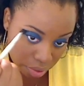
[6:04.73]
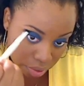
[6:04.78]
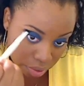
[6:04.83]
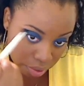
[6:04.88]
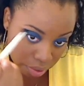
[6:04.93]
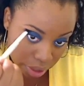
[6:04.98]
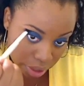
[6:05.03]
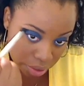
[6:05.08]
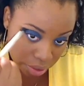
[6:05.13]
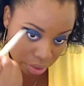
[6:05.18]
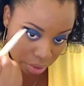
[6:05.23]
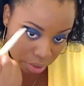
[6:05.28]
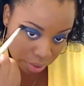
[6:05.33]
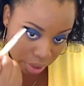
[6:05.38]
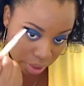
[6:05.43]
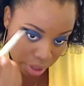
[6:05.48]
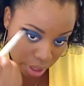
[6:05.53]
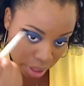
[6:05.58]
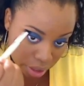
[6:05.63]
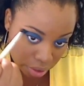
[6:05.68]
right sort of
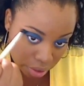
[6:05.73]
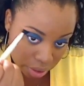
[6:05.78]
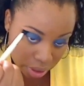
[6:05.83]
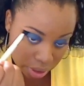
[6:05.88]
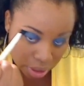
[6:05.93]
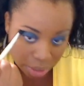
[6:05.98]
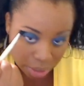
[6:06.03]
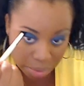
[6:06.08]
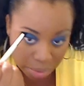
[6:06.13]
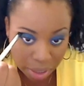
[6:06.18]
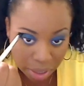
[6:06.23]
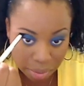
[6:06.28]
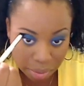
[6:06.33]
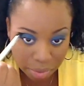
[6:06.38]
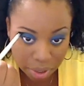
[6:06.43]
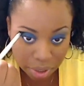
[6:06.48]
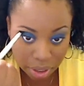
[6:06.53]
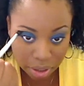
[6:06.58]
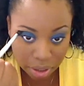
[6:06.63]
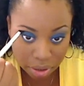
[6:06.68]
in that crease. I mean,
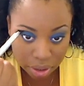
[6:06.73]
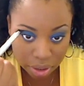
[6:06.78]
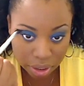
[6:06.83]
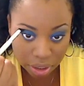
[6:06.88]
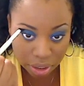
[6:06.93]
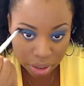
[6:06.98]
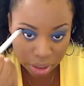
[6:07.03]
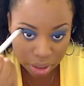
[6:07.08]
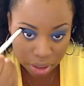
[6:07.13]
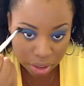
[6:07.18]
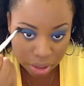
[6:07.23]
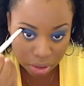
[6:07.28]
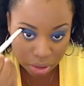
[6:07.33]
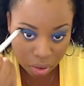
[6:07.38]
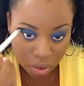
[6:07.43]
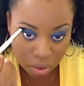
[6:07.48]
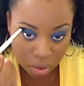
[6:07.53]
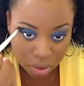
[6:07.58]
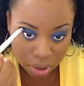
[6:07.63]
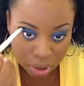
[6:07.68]
I'm literally just
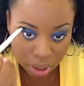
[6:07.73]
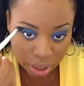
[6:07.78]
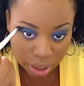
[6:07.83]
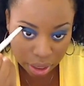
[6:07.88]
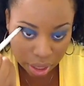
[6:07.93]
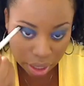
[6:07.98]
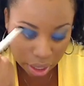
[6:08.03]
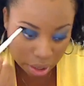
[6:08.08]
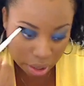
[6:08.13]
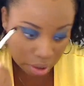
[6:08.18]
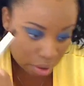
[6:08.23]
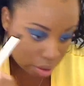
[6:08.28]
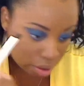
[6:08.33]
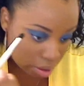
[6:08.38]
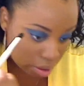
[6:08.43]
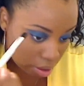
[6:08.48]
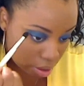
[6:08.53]
holding it there,